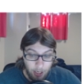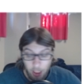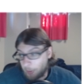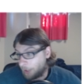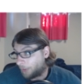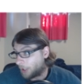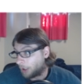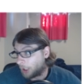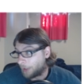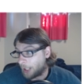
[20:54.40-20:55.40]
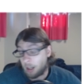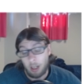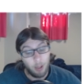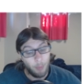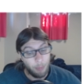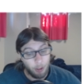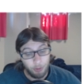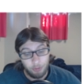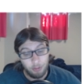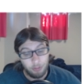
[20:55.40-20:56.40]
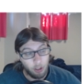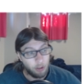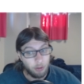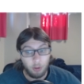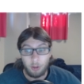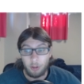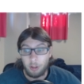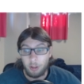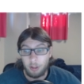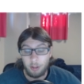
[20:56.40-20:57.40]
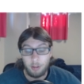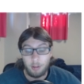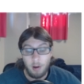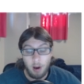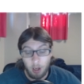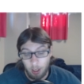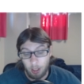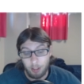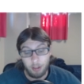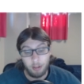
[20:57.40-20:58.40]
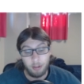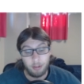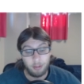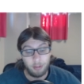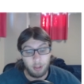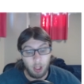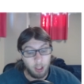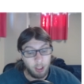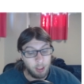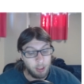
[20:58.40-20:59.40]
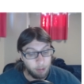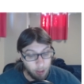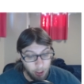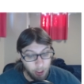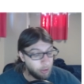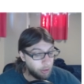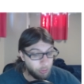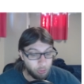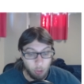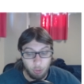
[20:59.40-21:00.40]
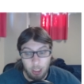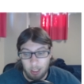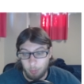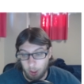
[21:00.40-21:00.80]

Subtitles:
Anyways, I'll leave it there. I'll post this article on in the description down